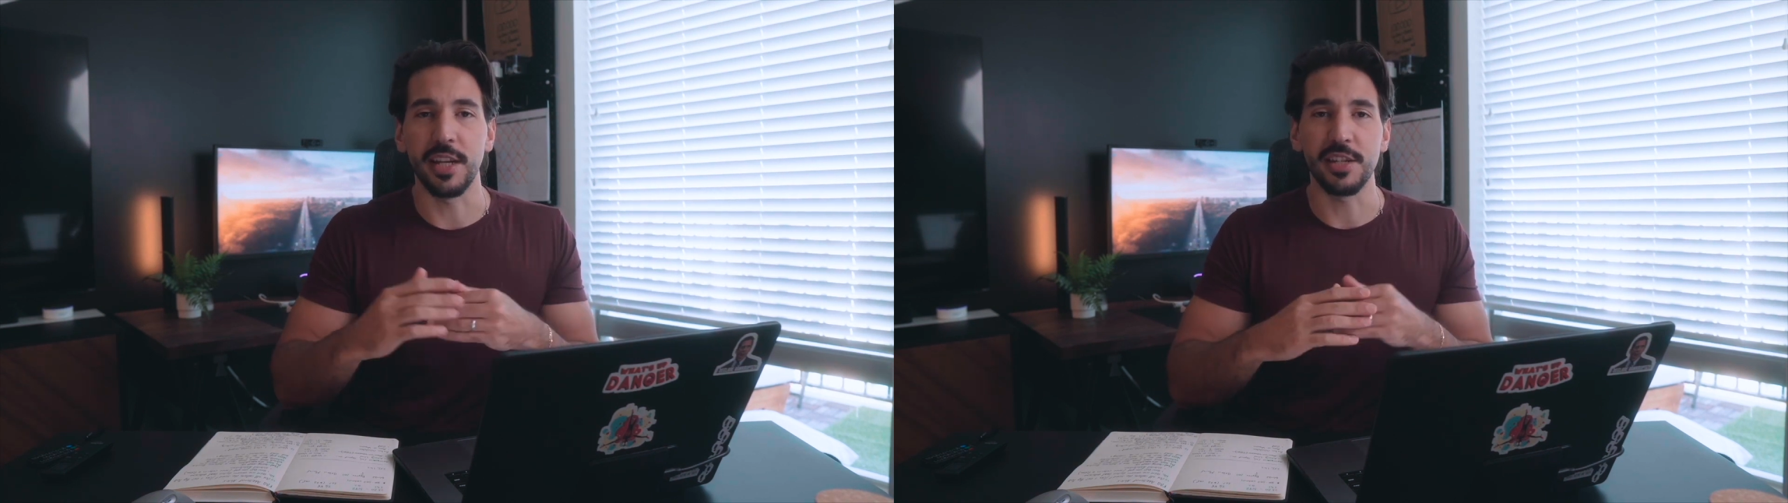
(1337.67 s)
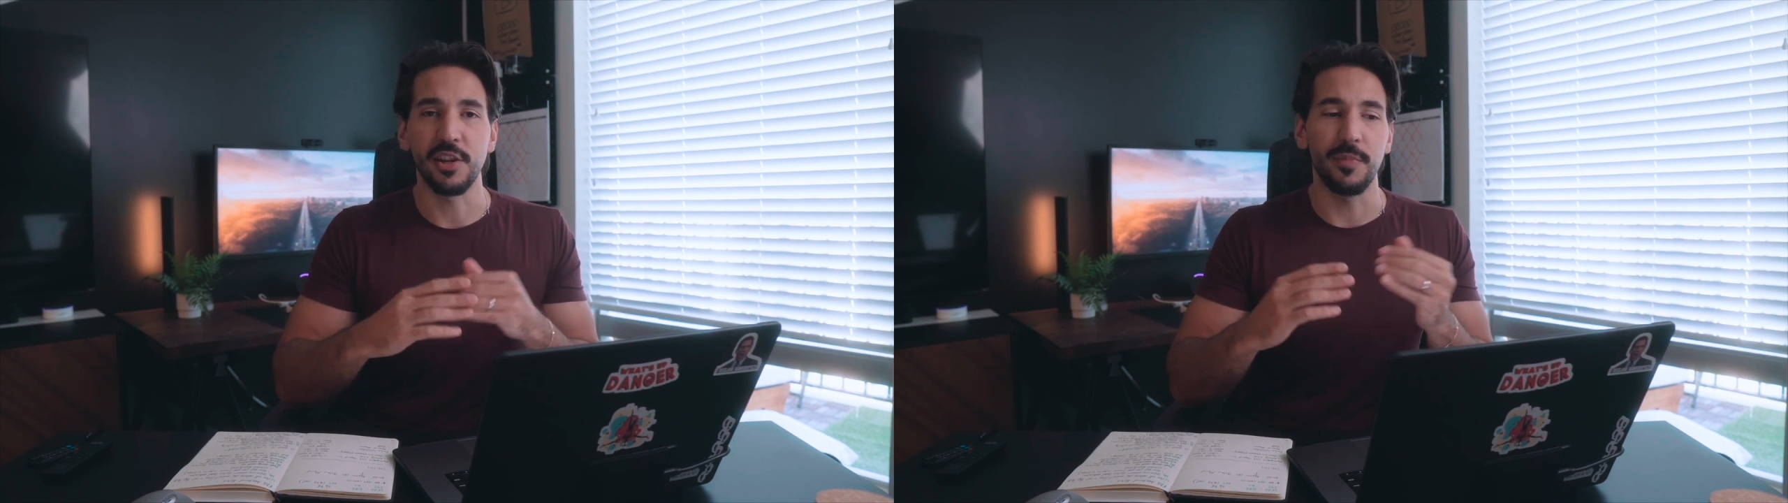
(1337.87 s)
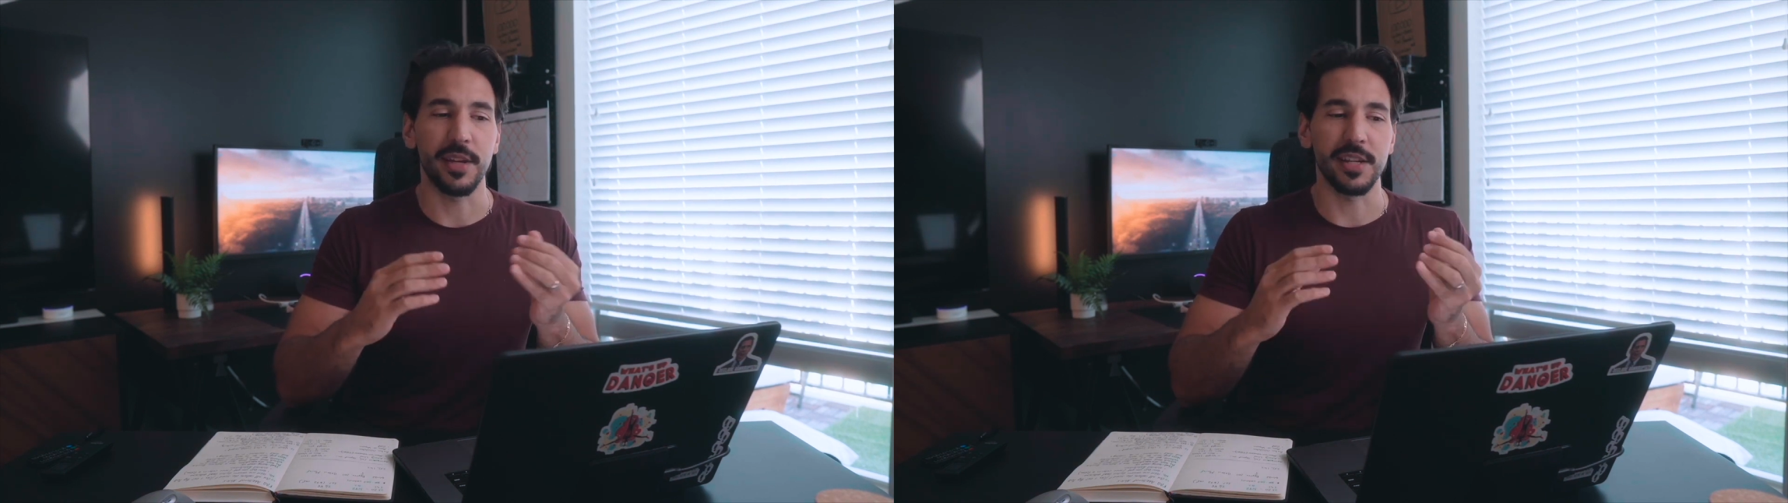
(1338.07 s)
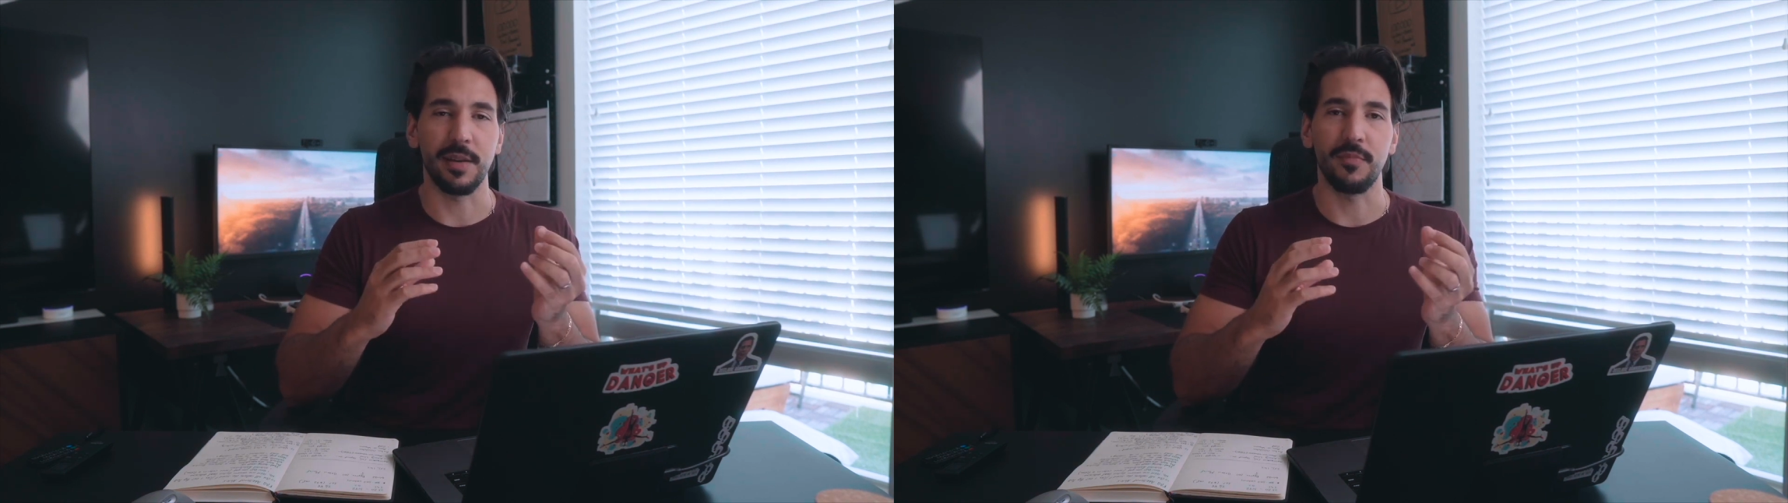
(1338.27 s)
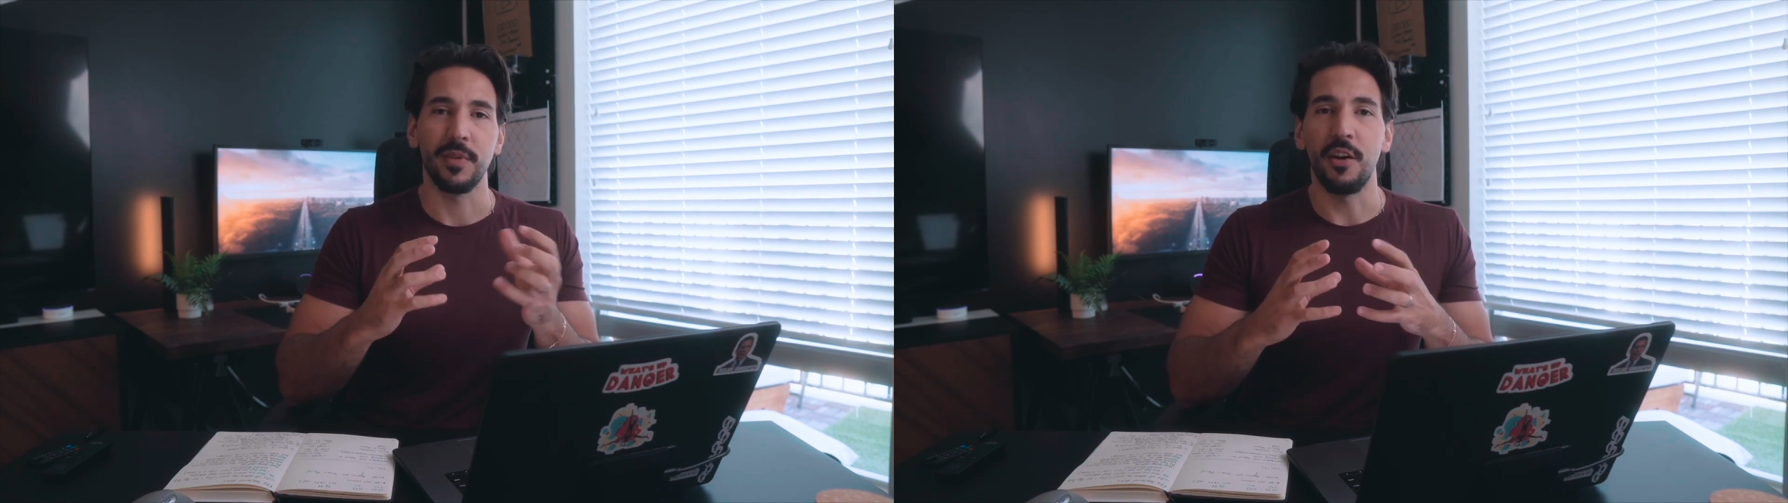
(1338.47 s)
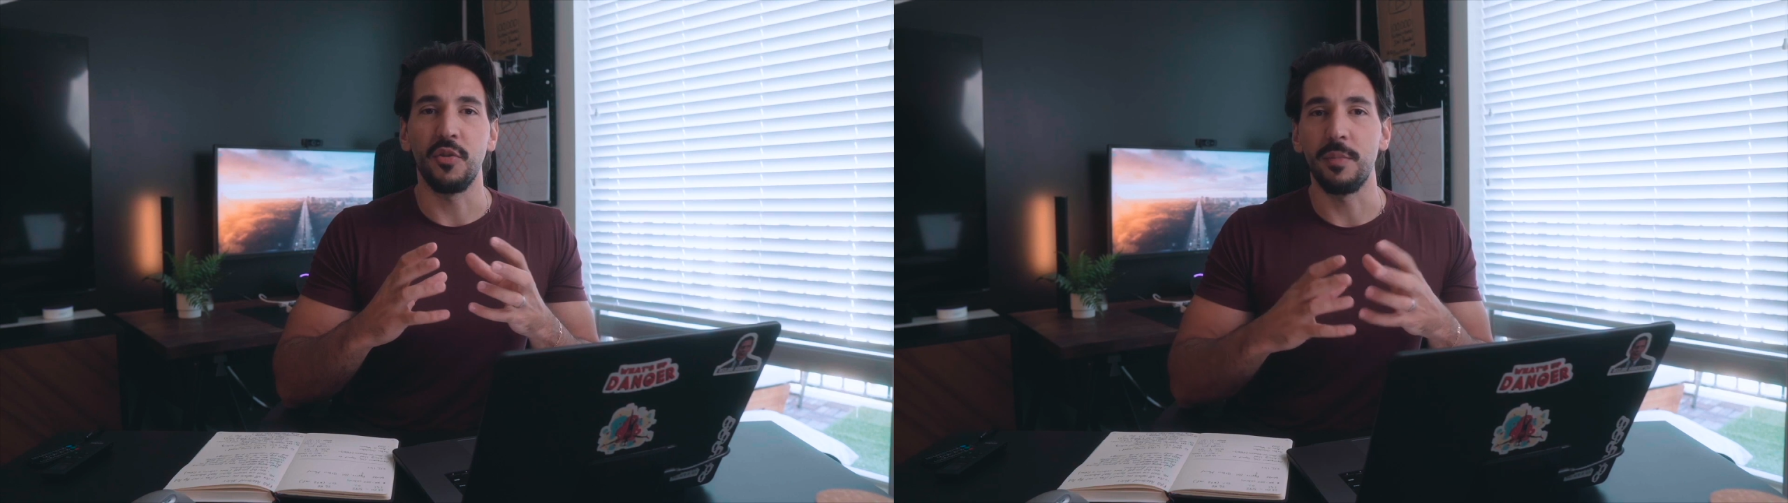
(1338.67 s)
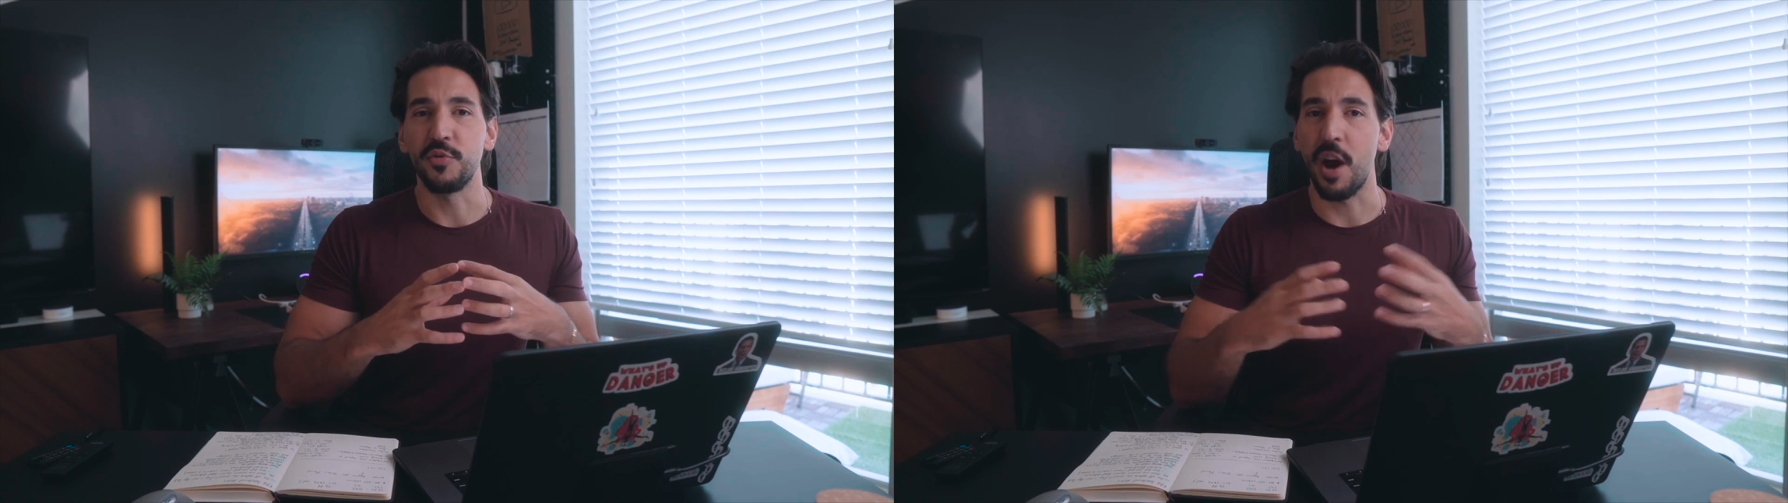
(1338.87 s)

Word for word: easier because although I'm